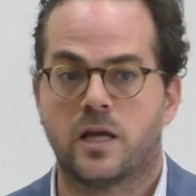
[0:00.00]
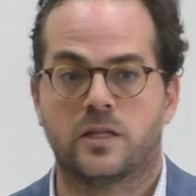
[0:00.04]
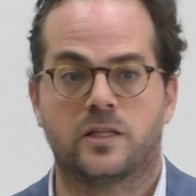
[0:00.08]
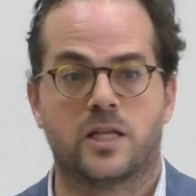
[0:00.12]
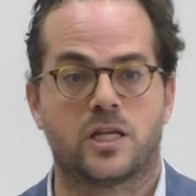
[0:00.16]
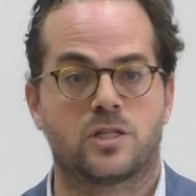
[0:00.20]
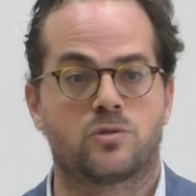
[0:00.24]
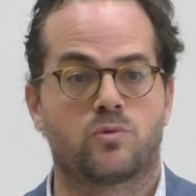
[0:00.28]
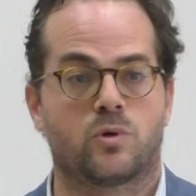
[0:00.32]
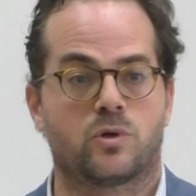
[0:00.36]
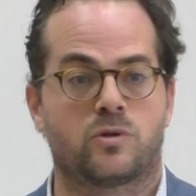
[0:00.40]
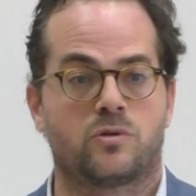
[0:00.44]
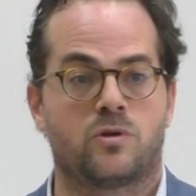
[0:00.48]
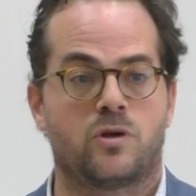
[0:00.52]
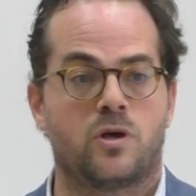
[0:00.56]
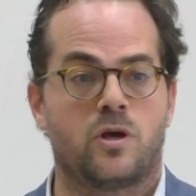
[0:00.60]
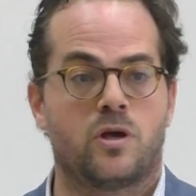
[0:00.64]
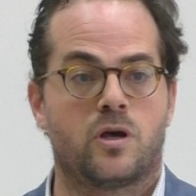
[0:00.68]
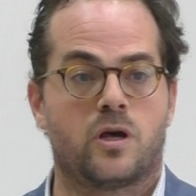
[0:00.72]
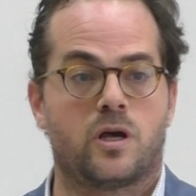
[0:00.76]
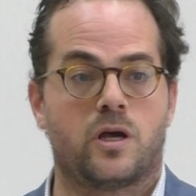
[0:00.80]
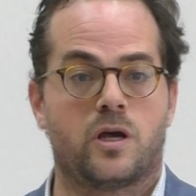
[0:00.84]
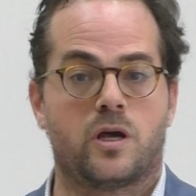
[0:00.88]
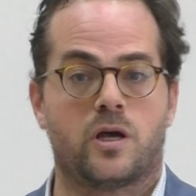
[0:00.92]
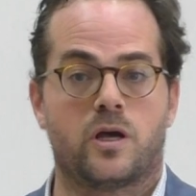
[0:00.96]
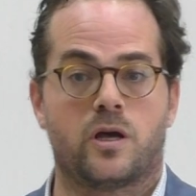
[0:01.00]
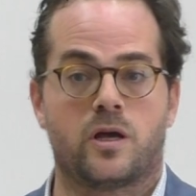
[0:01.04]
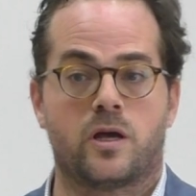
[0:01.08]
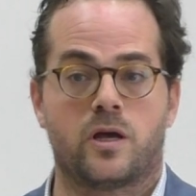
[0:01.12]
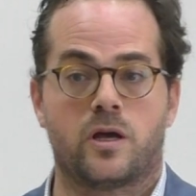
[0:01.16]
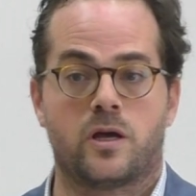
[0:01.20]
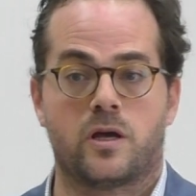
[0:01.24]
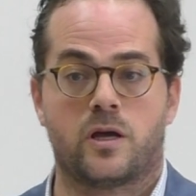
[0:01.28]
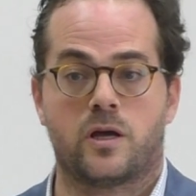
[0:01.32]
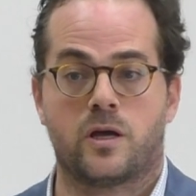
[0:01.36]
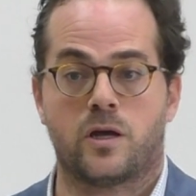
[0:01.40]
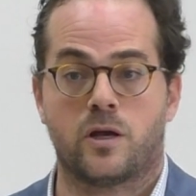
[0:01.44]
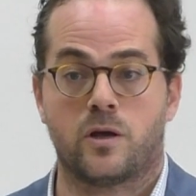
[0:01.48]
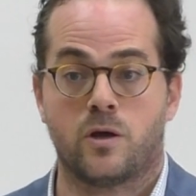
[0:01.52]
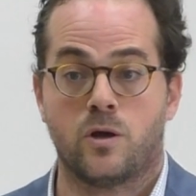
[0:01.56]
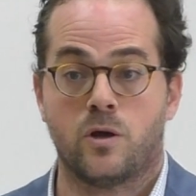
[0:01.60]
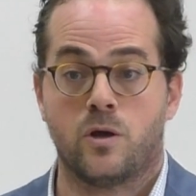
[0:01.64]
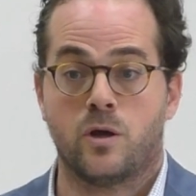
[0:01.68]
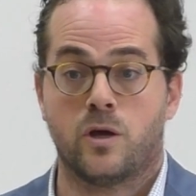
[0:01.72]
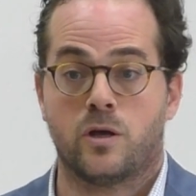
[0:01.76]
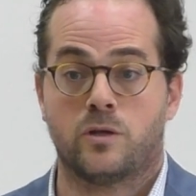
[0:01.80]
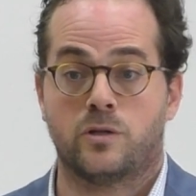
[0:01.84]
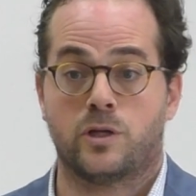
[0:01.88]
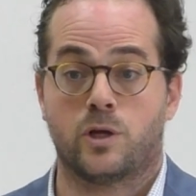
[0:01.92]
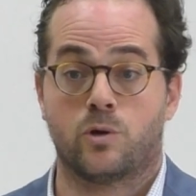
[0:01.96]
That's what the
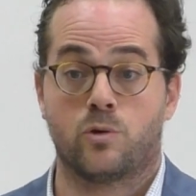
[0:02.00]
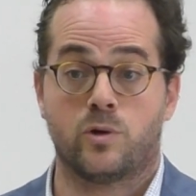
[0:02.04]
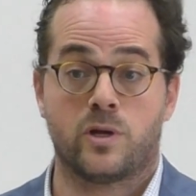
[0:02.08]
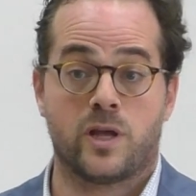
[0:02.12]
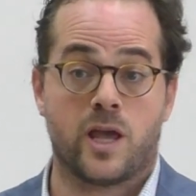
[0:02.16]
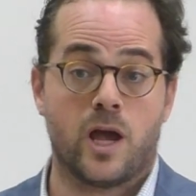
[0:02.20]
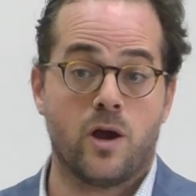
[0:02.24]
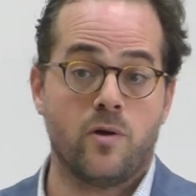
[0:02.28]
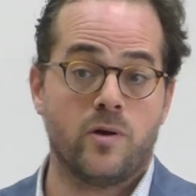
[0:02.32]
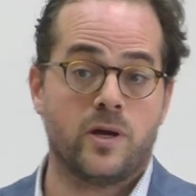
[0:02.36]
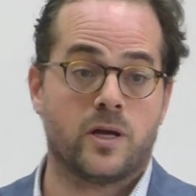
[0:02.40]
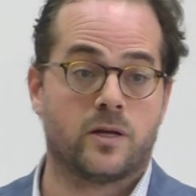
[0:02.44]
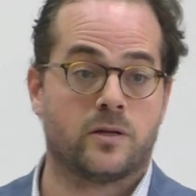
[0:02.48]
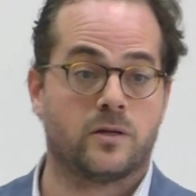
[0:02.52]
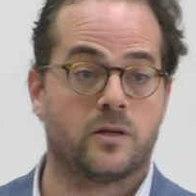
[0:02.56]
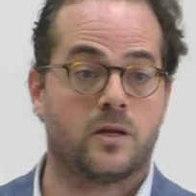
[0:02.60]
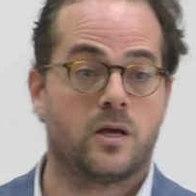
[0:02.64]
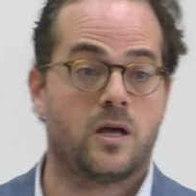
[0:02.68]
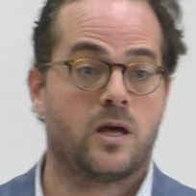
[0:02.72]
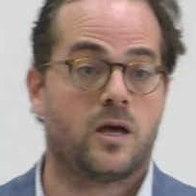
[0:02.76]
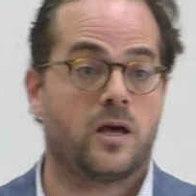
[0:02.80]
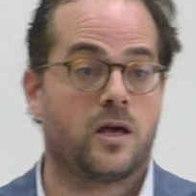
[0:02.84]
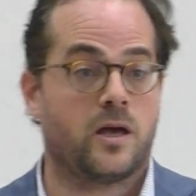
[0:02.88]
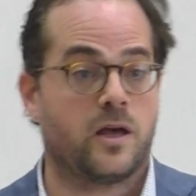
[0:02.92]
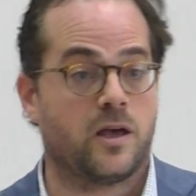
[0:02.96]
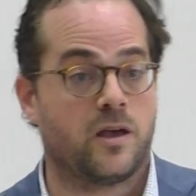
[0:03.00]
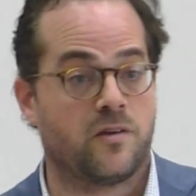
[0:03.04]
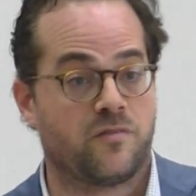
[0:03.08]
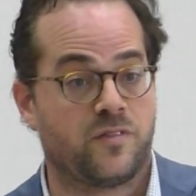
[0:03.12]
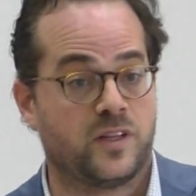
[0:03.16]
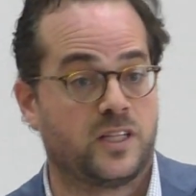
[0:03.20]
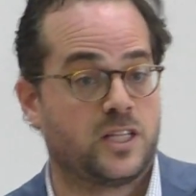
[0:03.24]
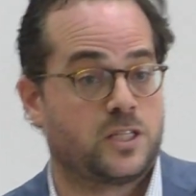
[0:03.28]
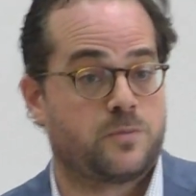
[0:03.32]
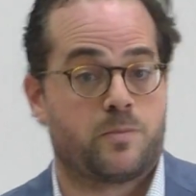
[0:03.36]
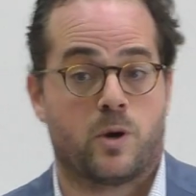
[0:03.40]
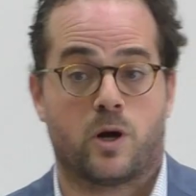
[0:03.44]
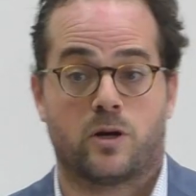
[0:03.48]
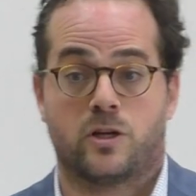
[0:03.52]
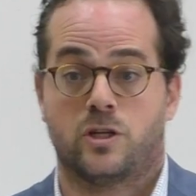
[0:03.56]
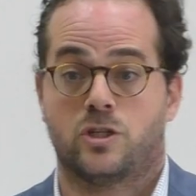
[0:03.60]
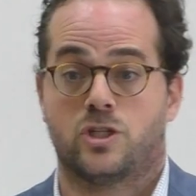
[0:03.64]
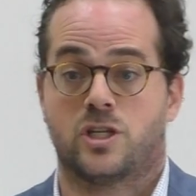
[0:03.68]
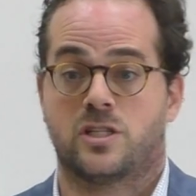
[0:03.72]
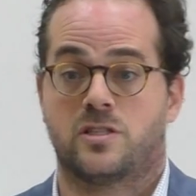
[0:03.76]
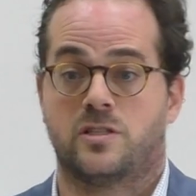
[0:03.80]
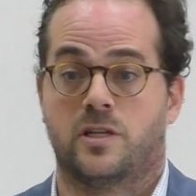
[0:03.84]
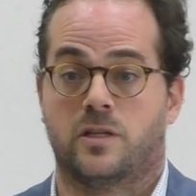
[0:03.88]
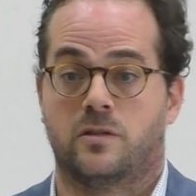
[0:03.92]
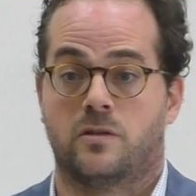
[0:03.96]
Hungarian Fidesz party
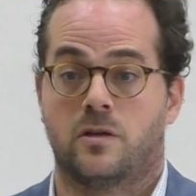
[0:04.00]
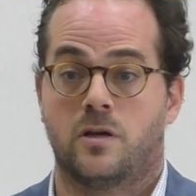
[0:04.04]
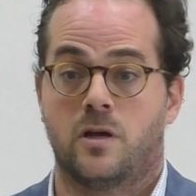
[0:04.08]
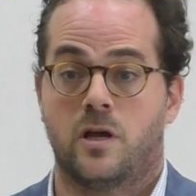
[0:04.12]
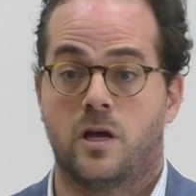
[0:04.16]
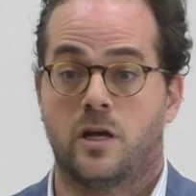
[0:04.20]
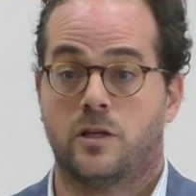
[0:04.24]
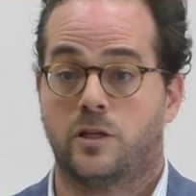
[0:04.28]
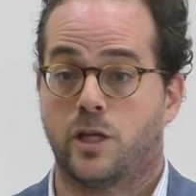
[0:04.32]
just did.